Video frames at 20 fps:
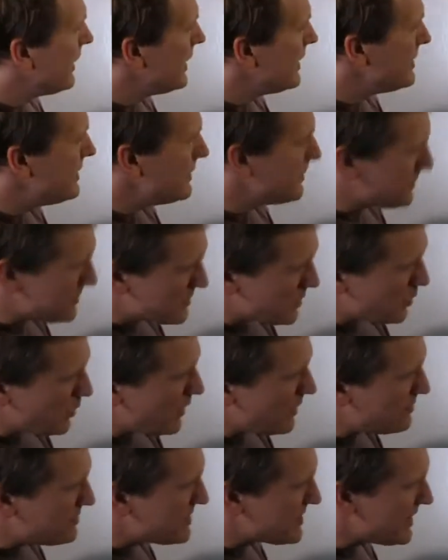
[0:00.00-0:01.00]
and here's a
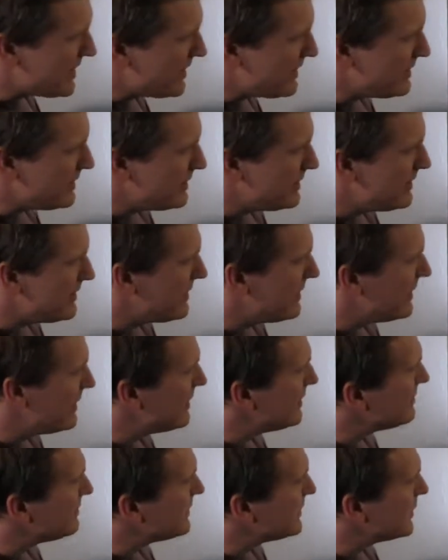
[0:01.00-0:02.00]
website that
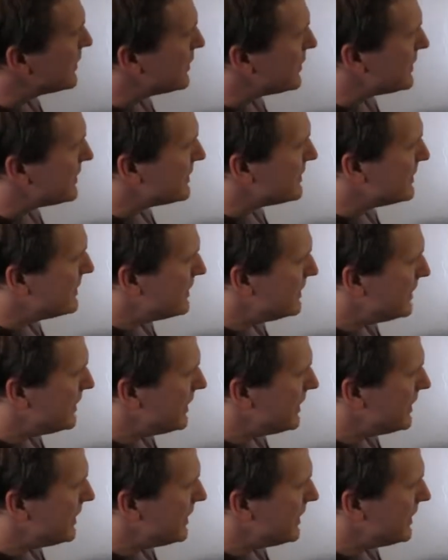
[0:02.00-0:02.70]
I have loaded